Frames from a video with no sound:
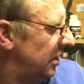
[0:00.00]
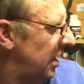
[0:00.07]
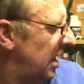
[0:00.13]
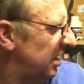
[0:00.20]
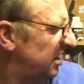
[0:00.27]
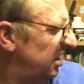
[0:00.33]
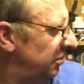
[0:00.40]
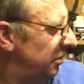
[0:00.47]

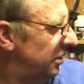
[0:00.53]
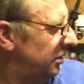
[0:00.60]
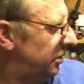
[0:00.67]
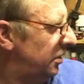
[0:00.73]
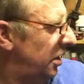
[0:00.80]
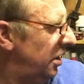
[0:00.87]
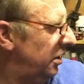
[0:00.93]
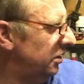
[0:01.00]
actually when it's
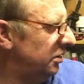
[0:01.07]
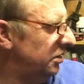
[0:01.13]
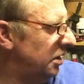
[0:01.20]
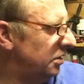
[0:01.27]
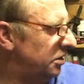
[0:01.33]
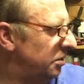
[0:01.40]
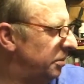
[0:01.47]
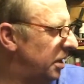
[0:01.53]
down it's
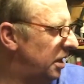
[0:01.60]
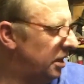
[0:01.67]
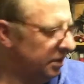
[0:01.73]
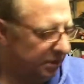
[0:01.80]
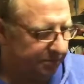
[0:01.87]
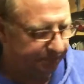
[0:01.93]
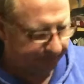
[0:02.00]
not so bad.